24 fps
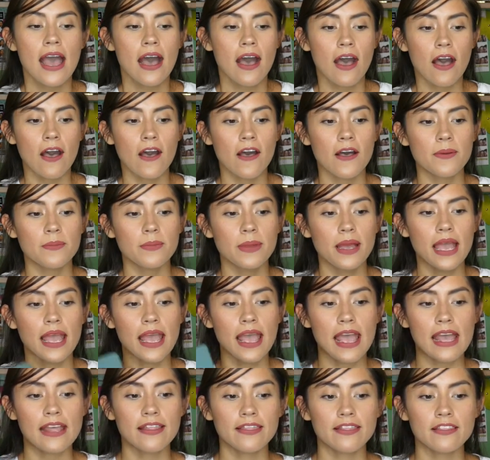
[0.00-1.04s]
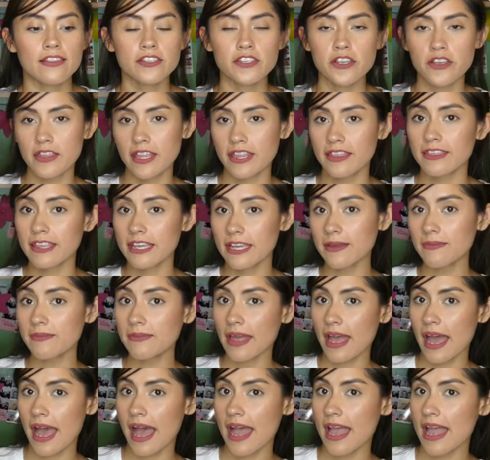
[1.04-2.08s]
And so the theme
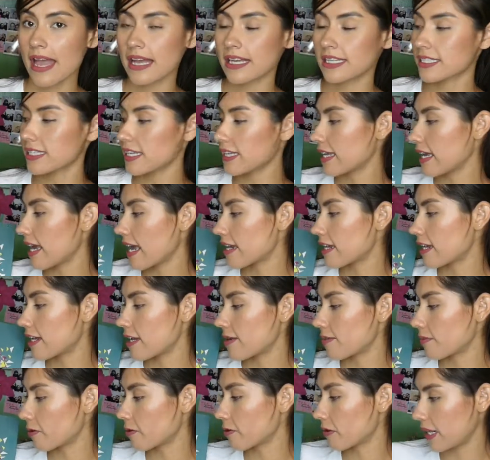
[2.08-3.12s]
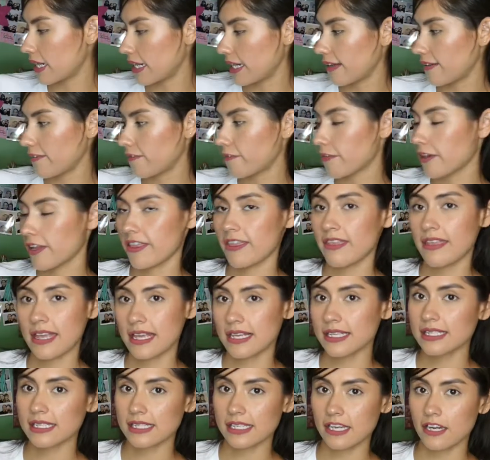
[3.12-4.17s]
that I actually ended up creating for
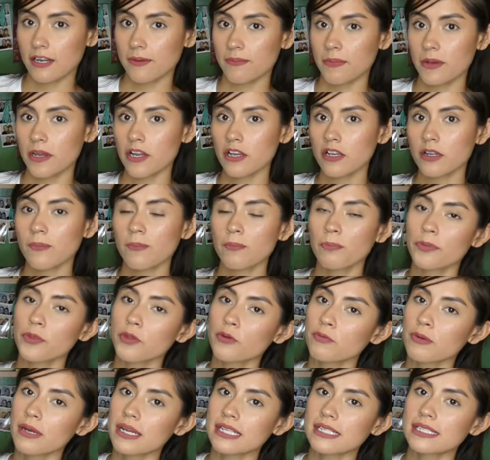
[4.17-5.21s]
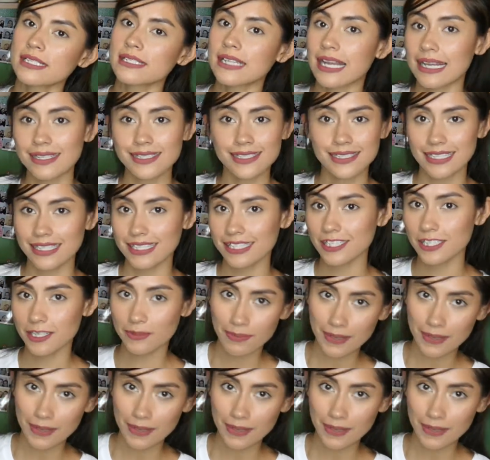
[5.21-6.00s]
this yearbook was Destined to